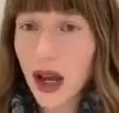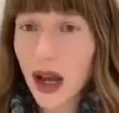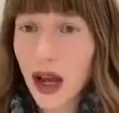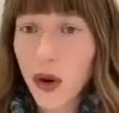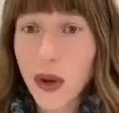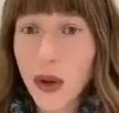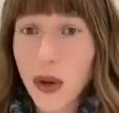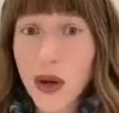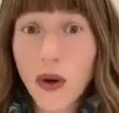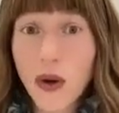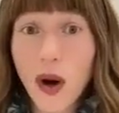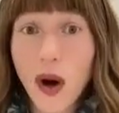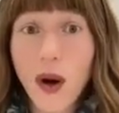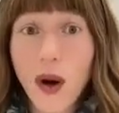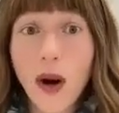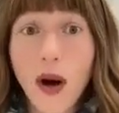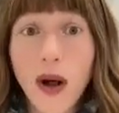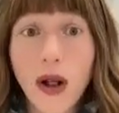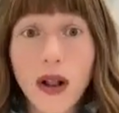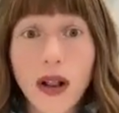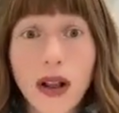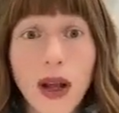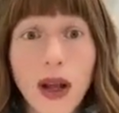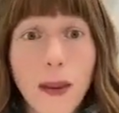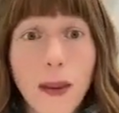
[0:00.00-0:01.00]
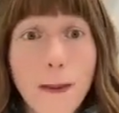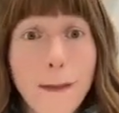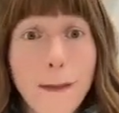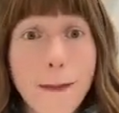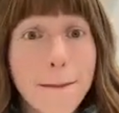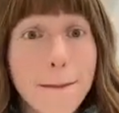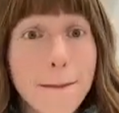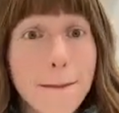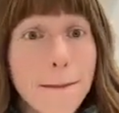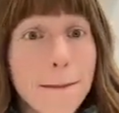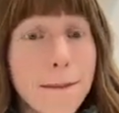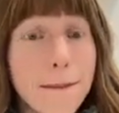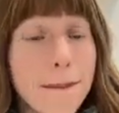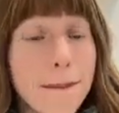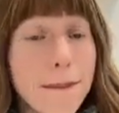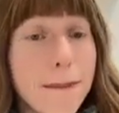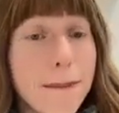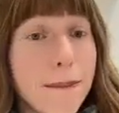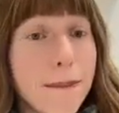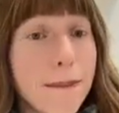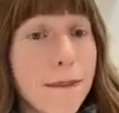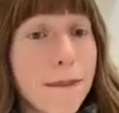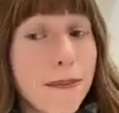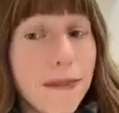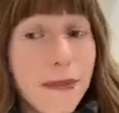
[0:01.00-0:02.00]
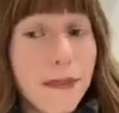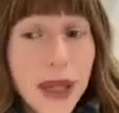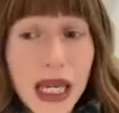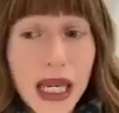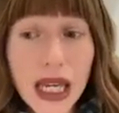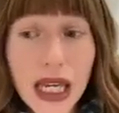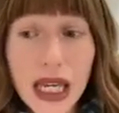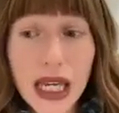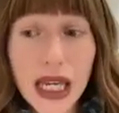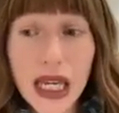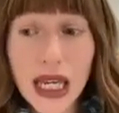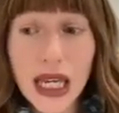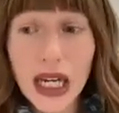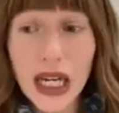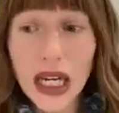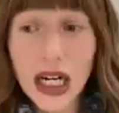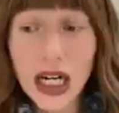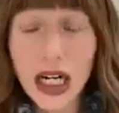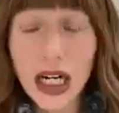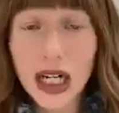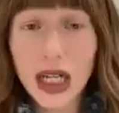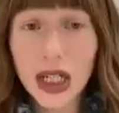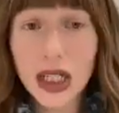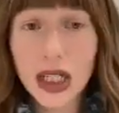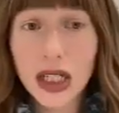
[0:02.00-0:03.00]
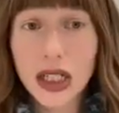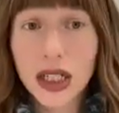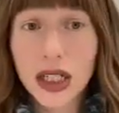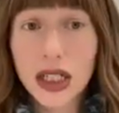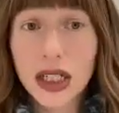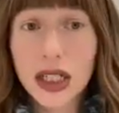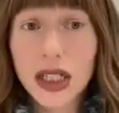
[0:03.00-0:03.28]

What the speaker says: We will be here